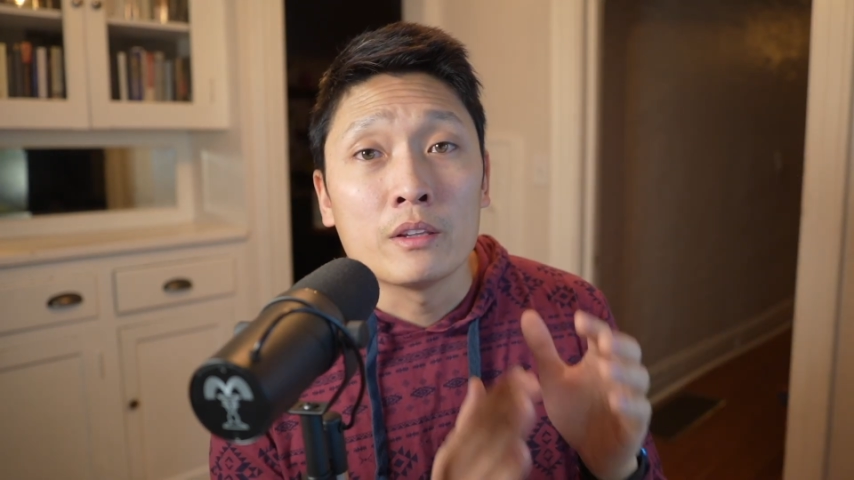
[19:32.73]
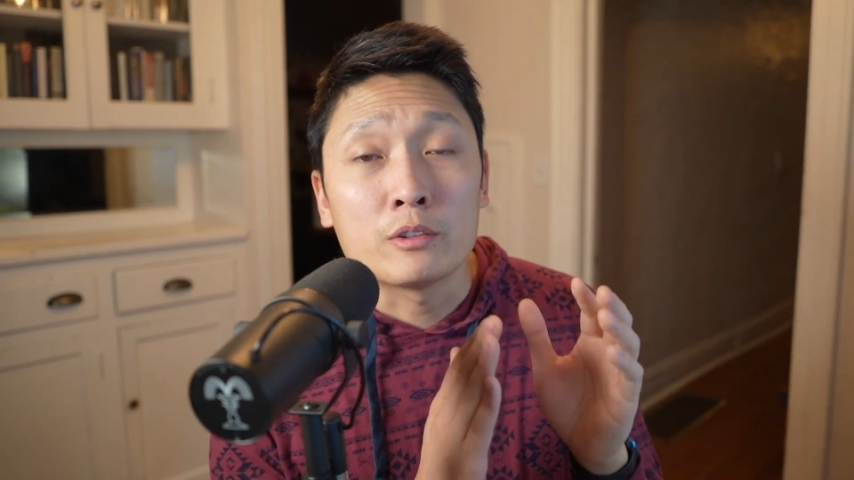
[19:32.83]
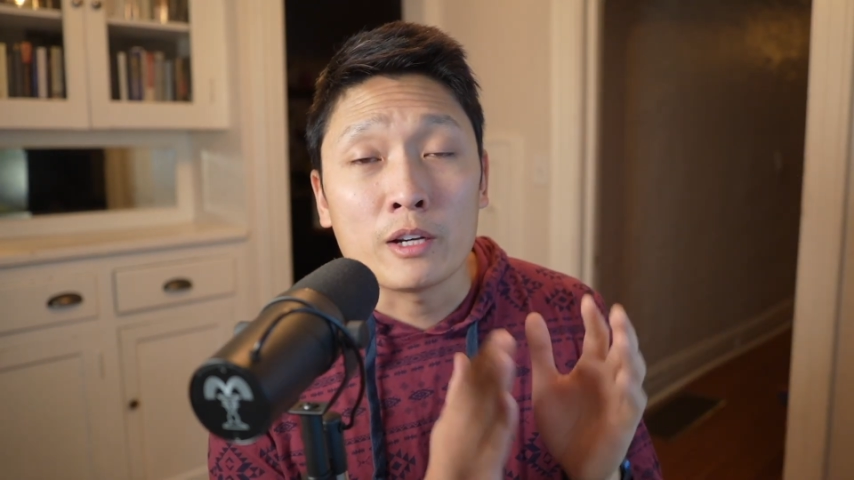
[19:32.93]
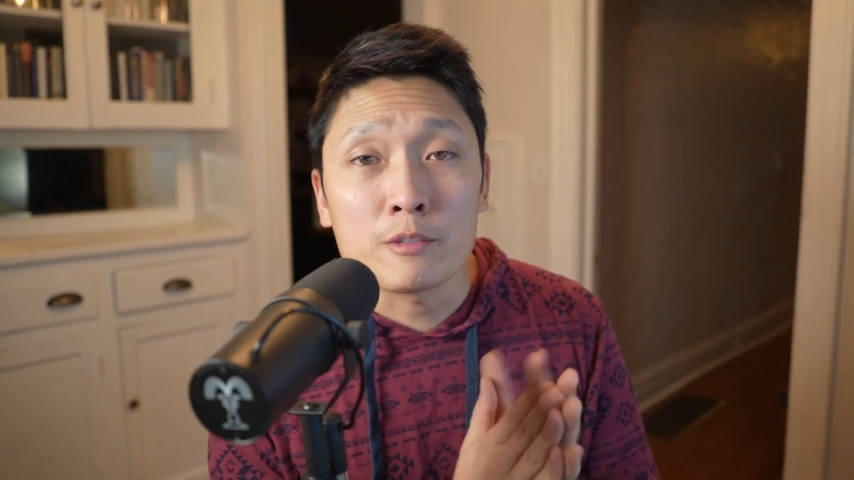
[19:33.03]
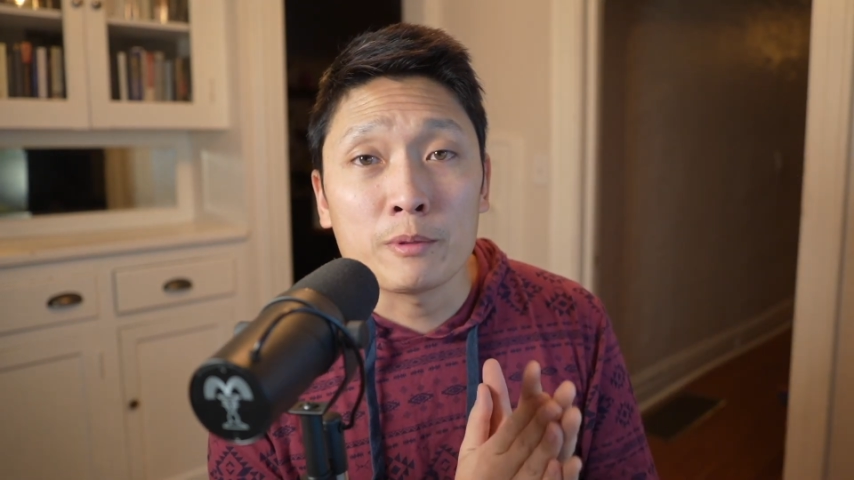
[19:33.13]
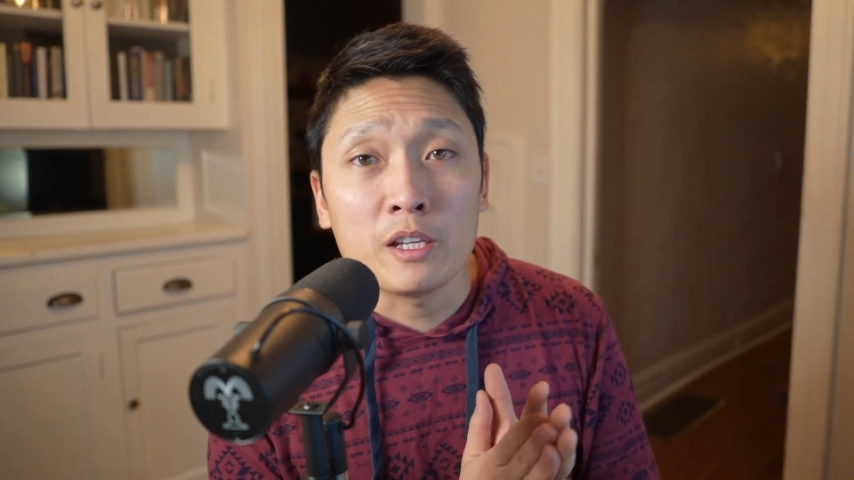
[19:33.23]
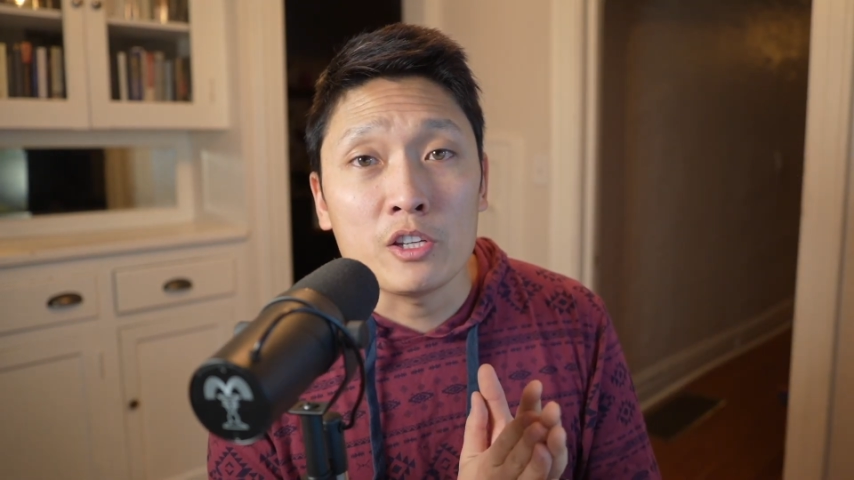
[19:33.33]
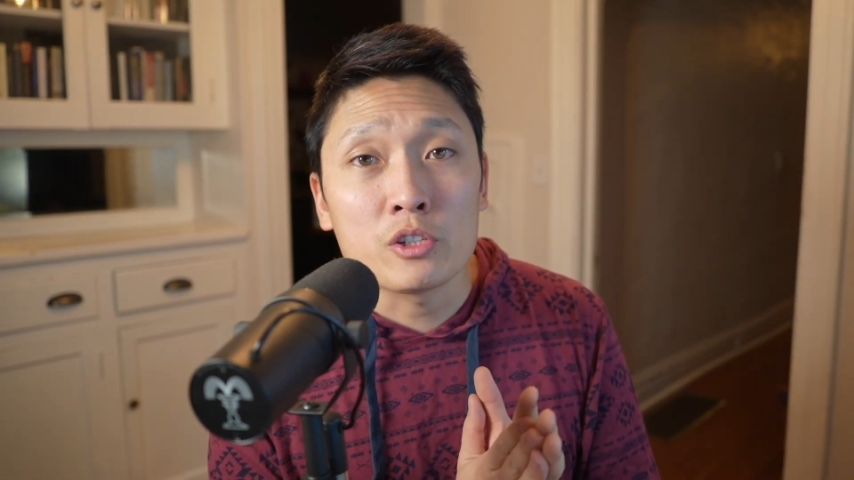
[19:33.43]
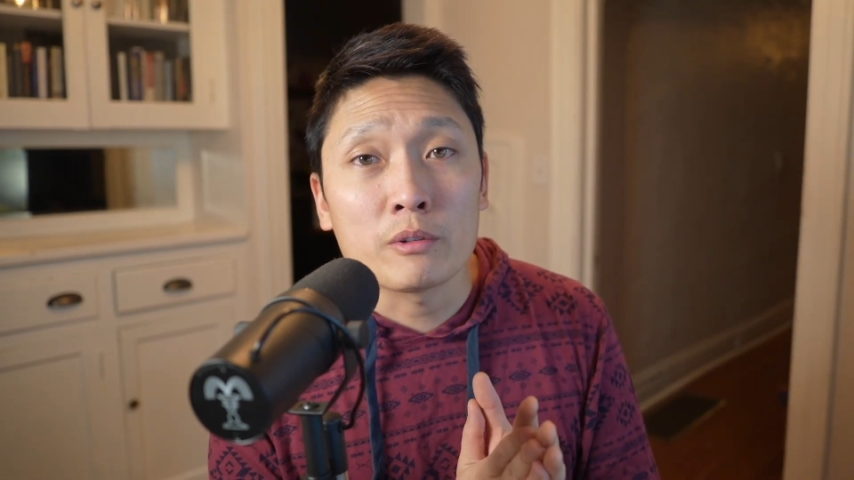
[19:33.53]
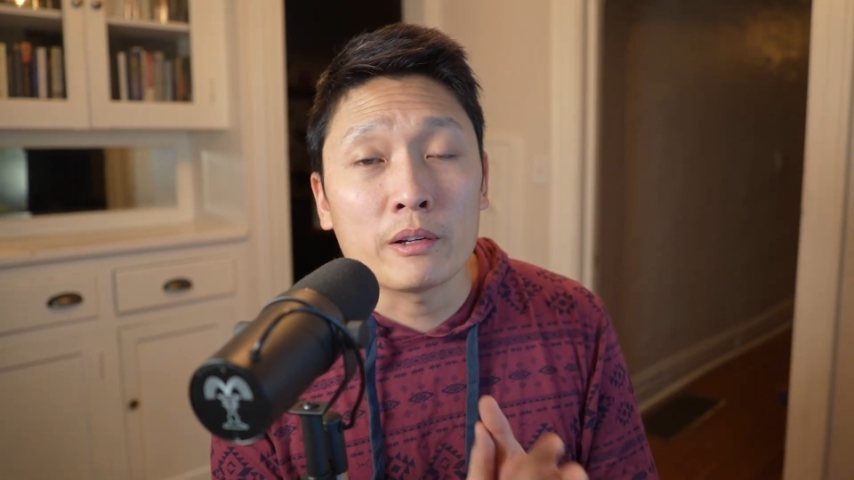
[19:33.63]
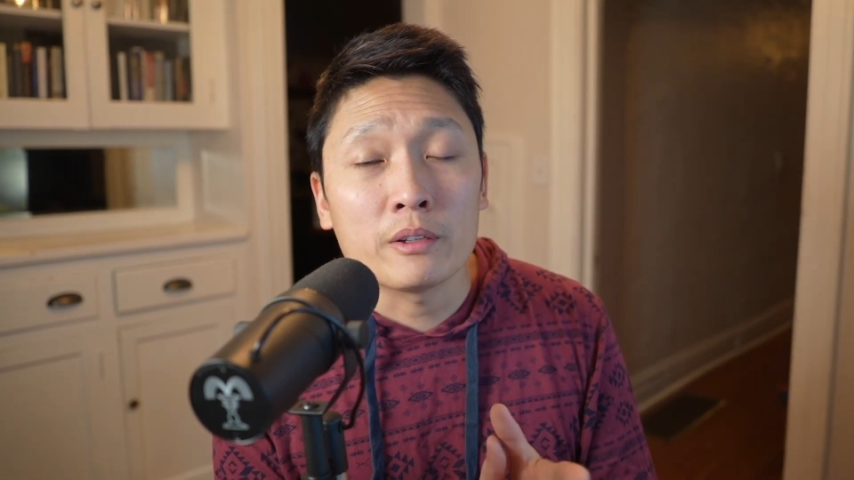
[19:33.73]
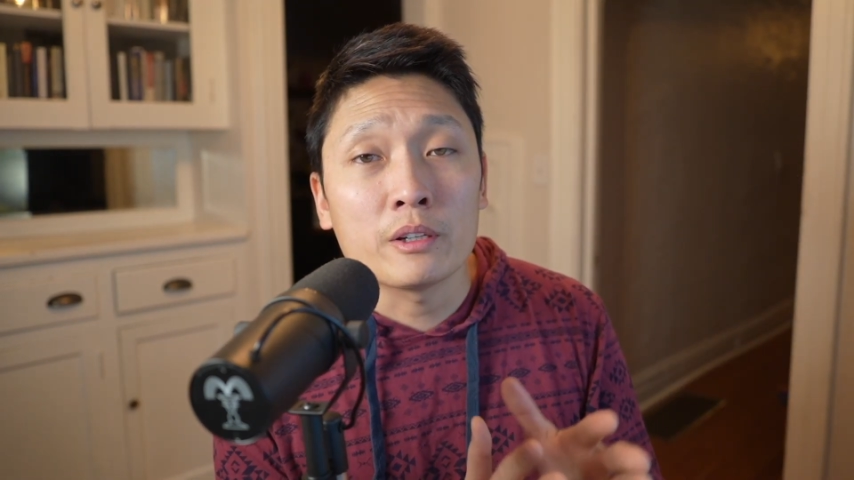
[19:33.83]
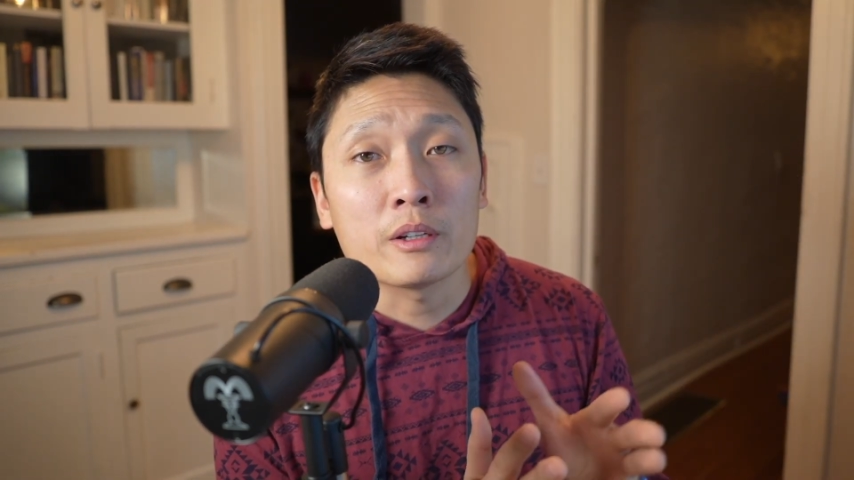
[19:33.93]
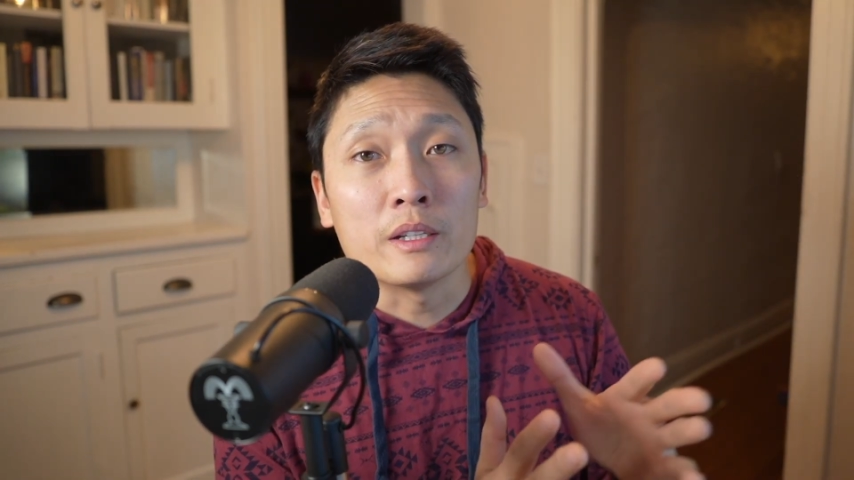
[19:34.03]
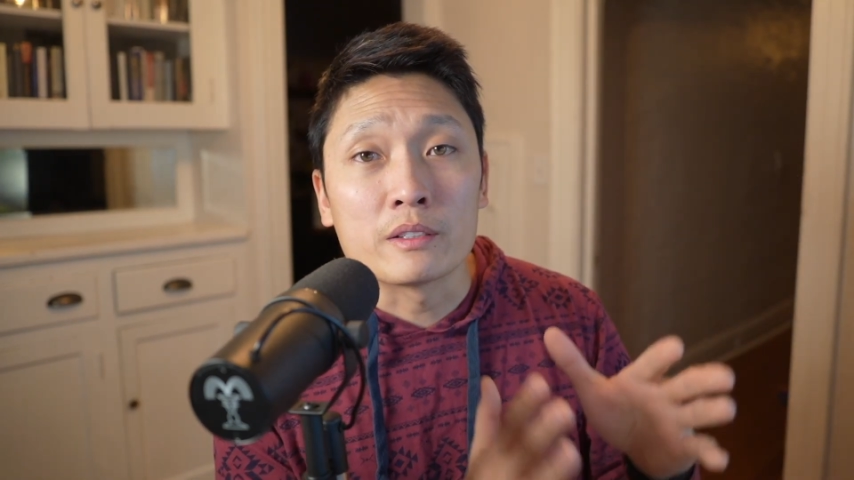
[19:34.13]
the transportation around
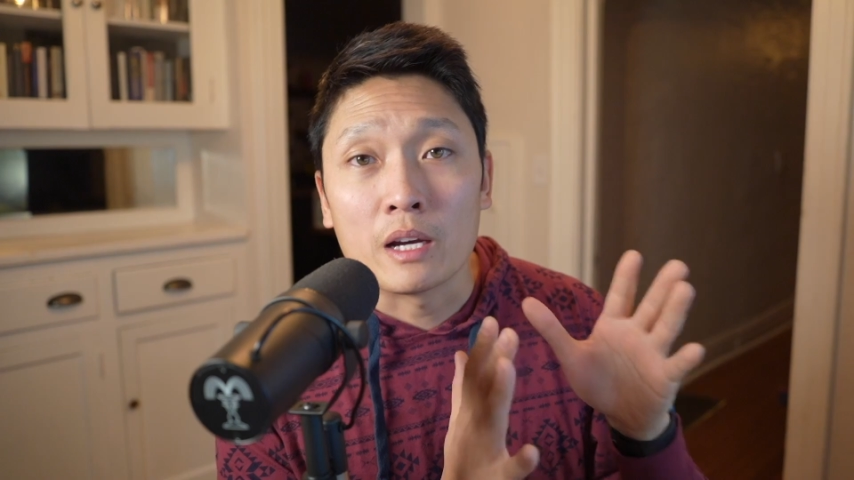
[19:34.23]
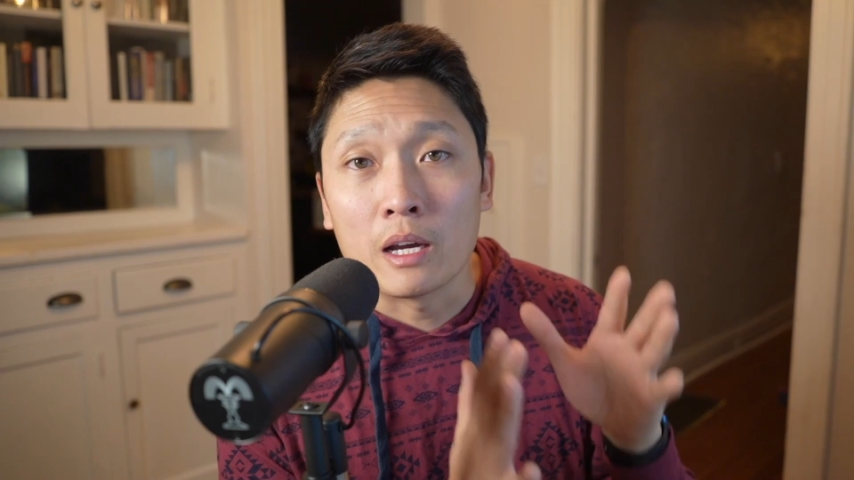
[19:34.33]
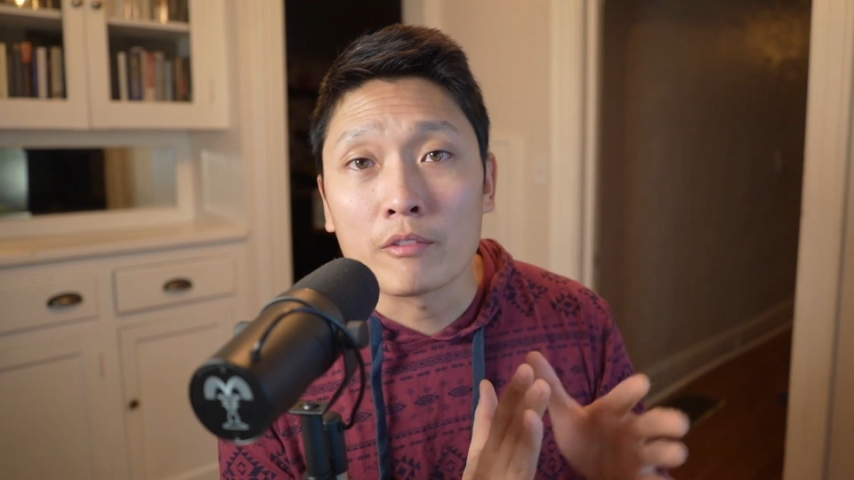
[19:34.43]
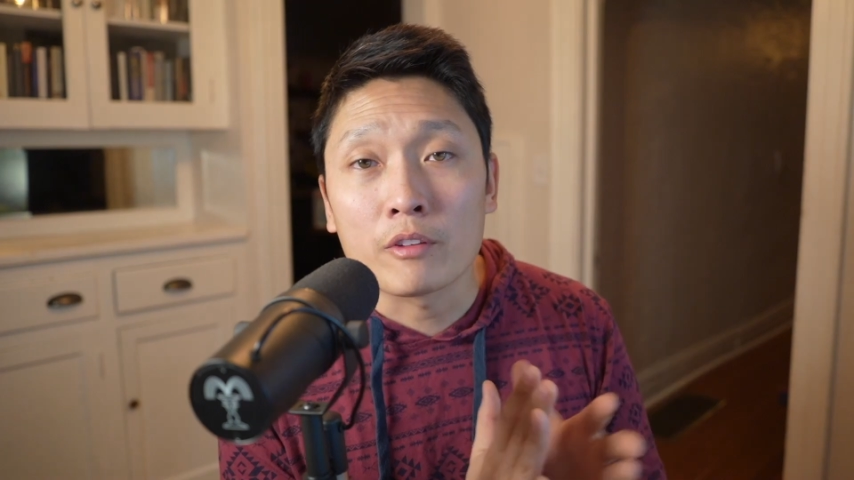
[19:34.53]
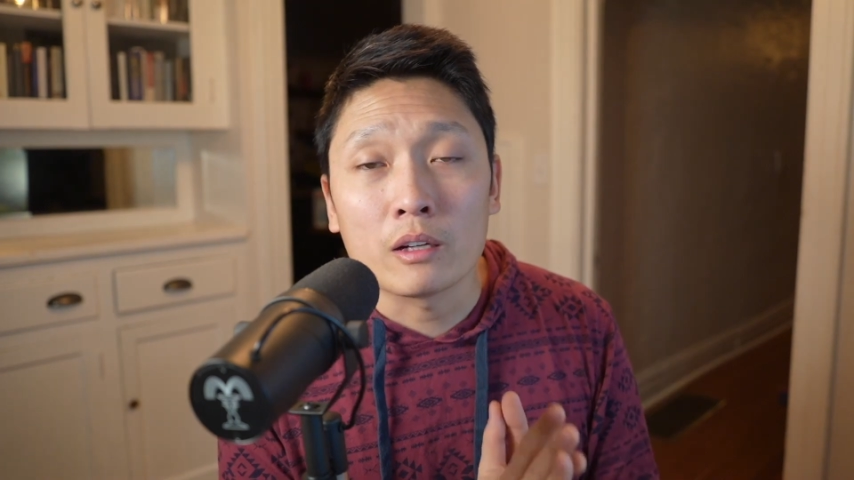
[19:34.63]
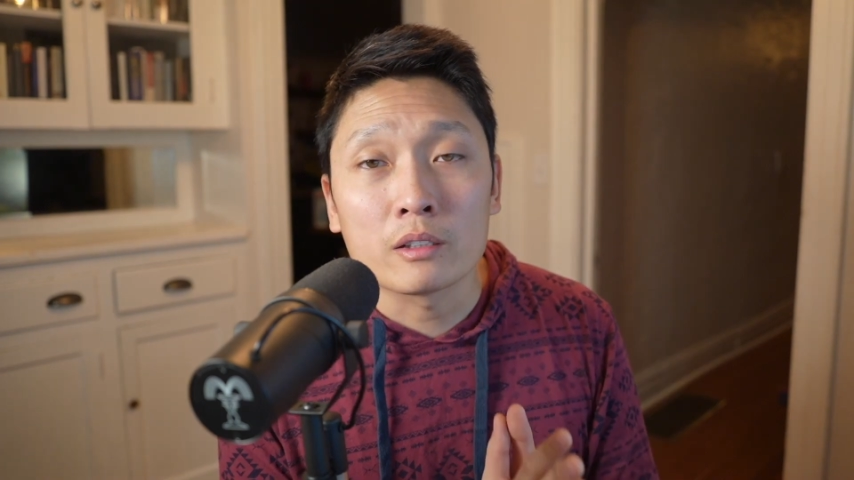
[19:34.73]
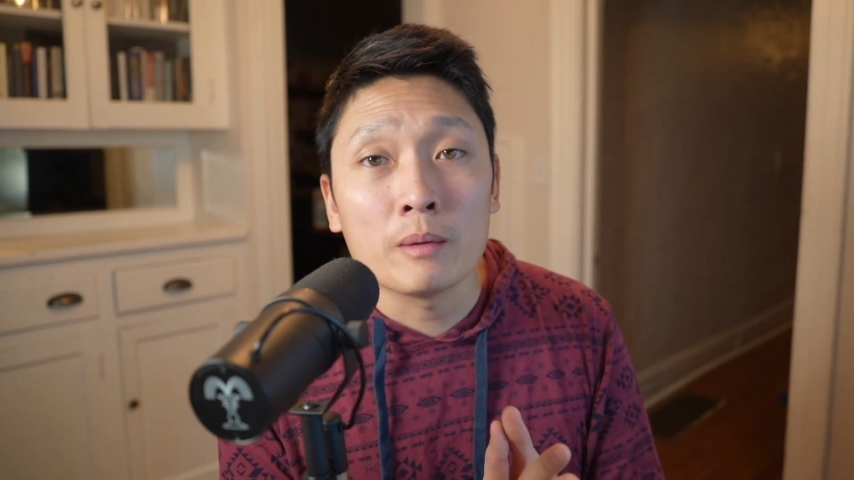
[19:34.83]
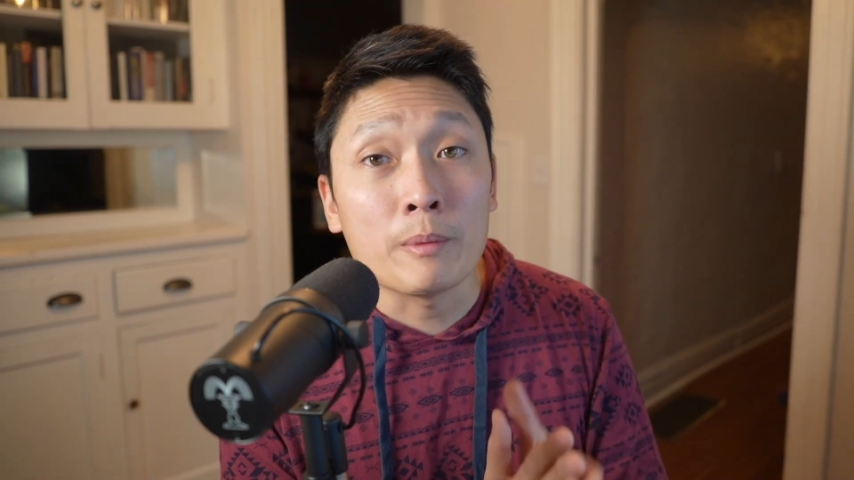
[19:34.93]
here is kind of clogged up,